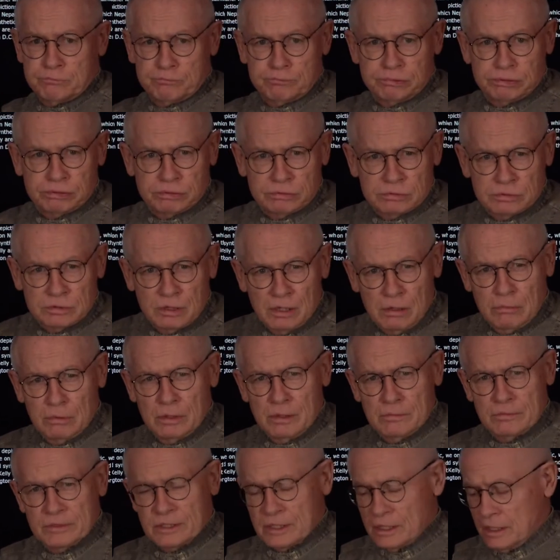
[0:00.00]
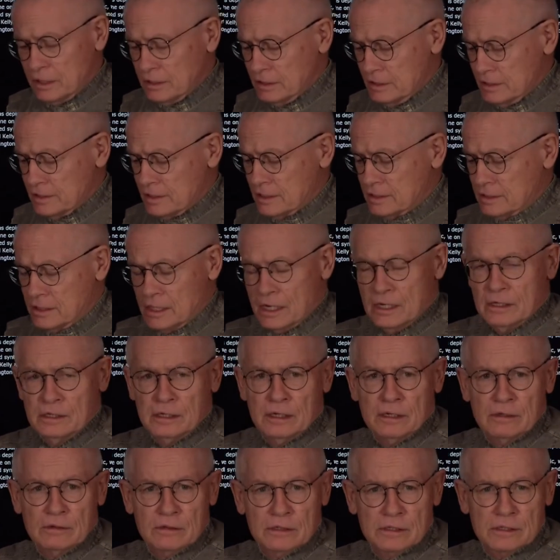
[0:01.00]
problems
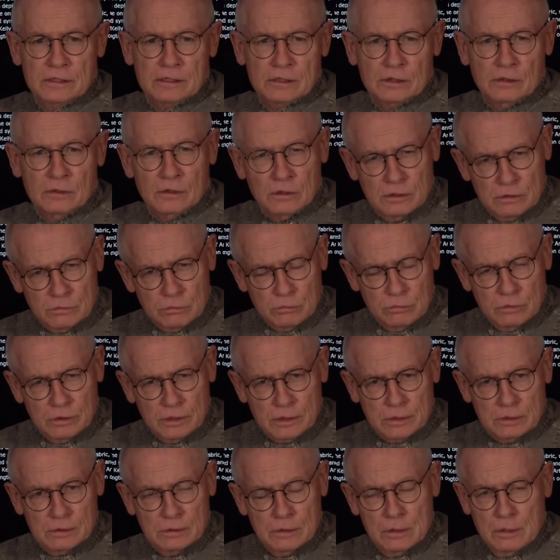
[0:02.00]
understanding this artwork,